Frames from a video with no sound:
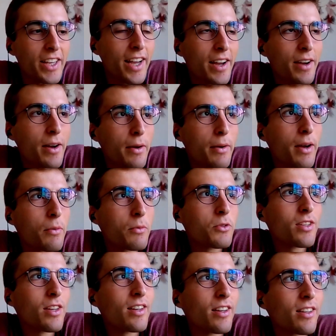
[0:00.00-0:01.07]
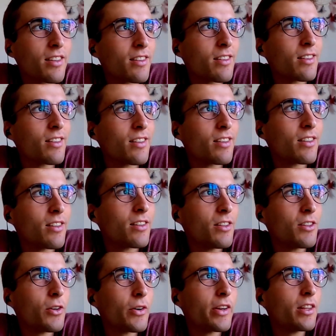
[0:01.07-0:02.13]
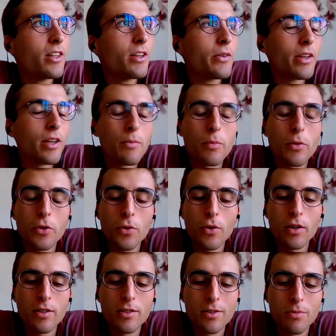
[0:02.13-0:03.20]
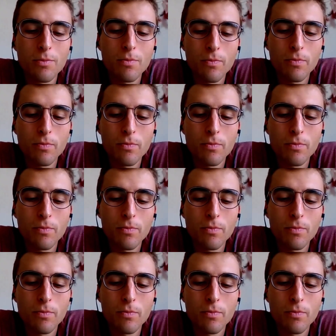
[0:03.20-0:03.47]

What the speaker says: Yeah, I would say that the orienteering in Portugal is